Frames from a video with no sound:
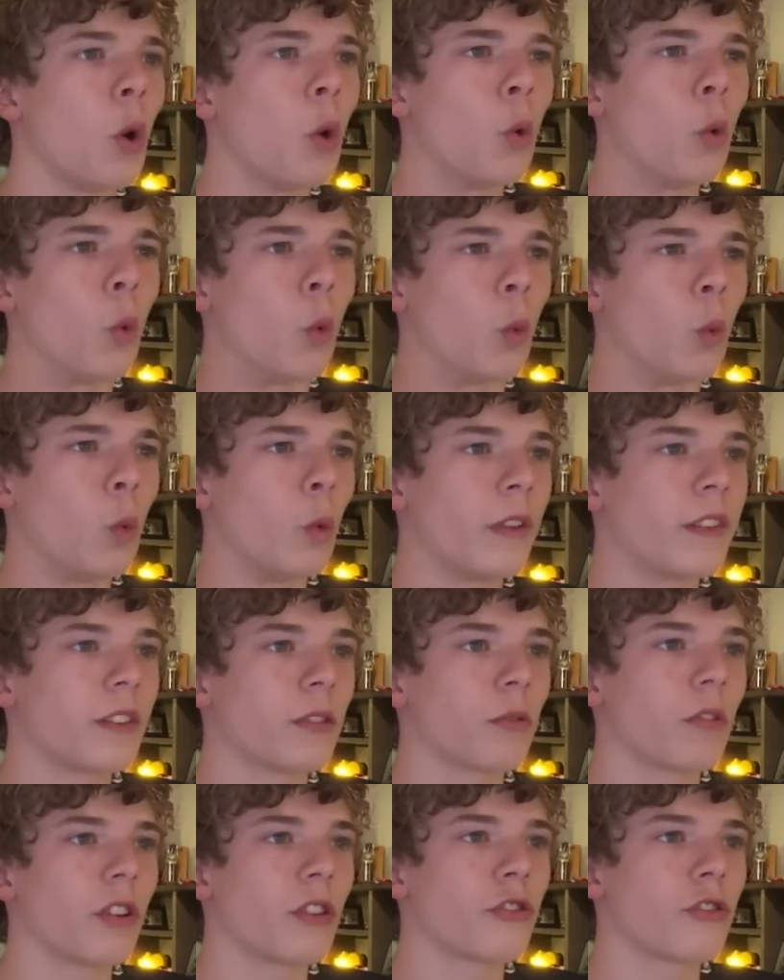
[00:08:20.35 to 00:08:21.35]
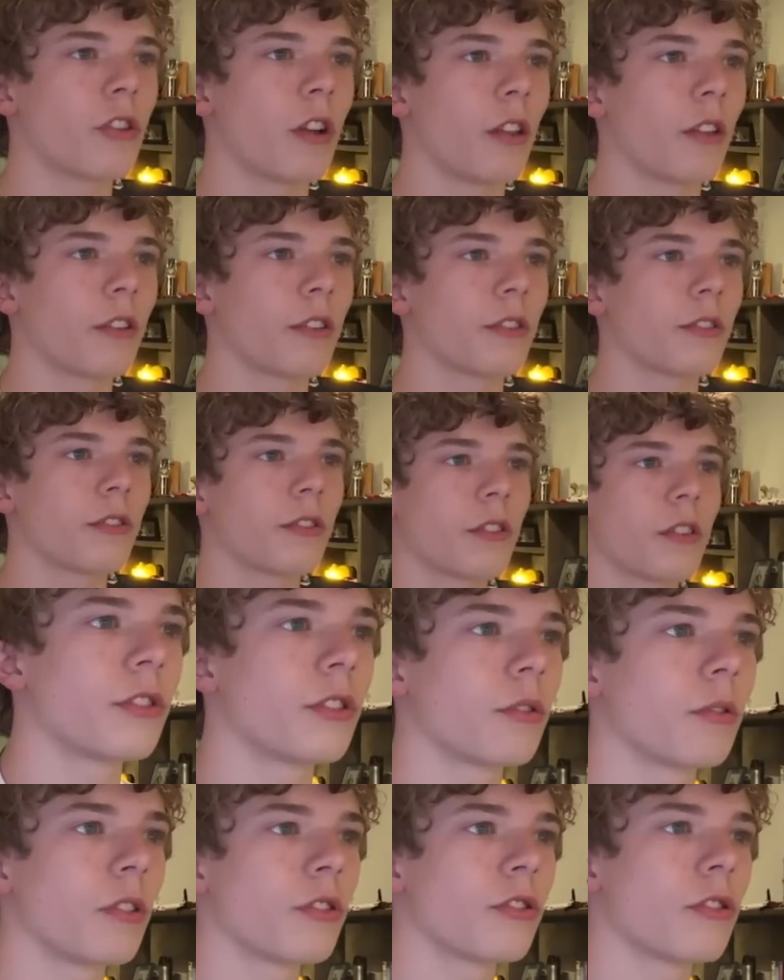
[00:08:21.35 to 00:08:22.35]
Oh, it's $300. It's
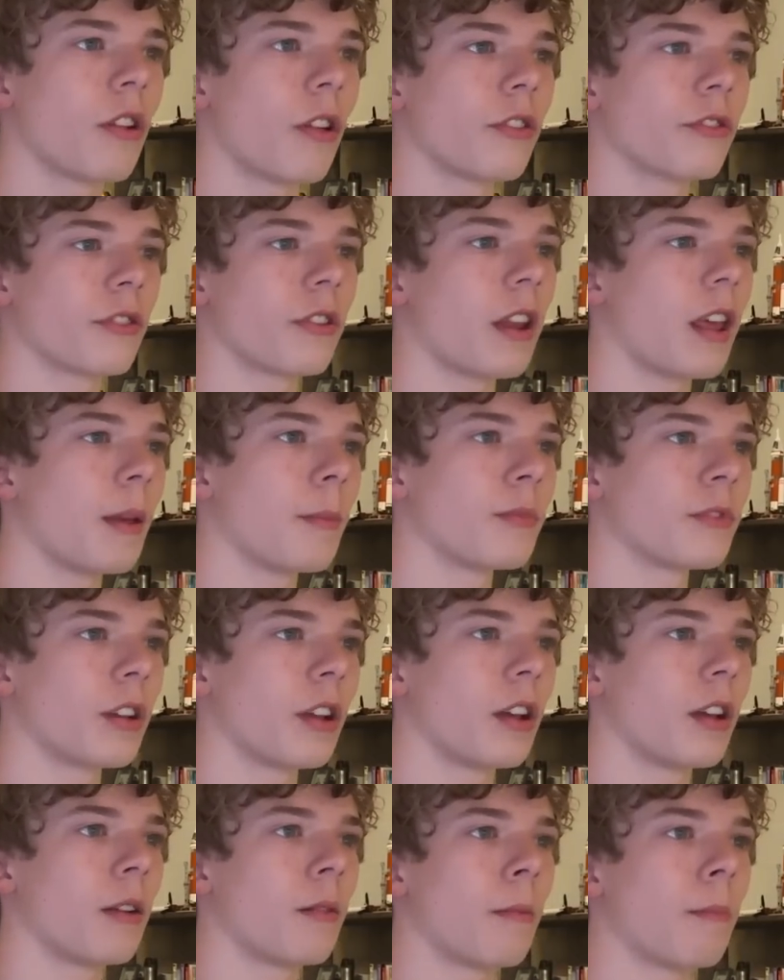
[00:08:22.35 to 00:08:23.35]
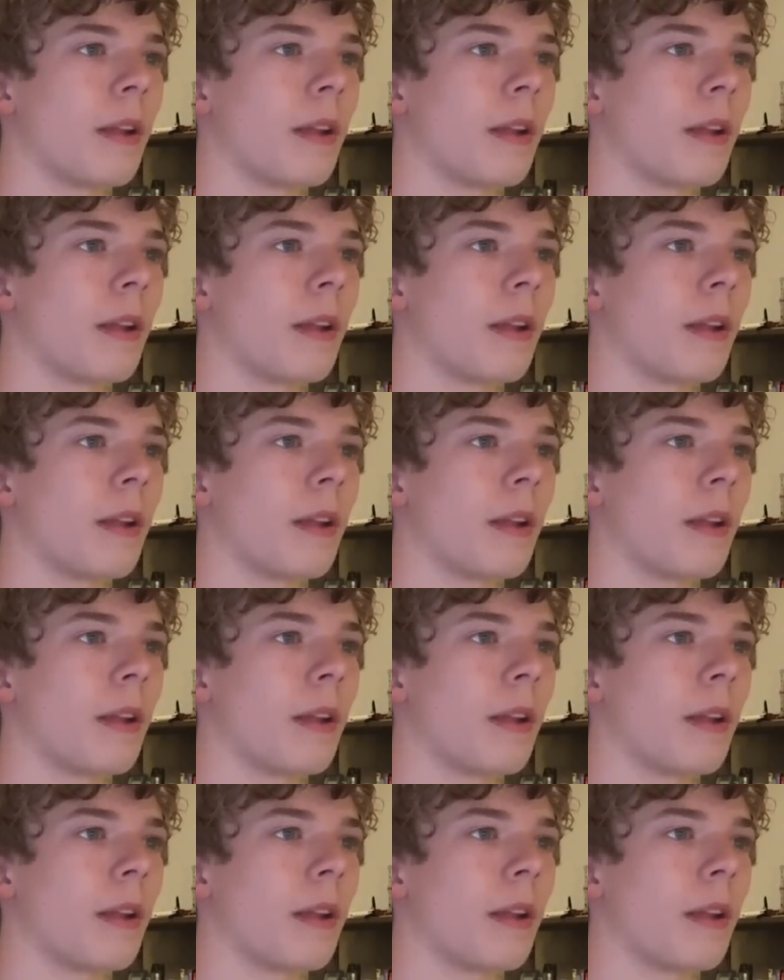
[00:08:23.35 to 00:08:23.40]
$300 on Amazon,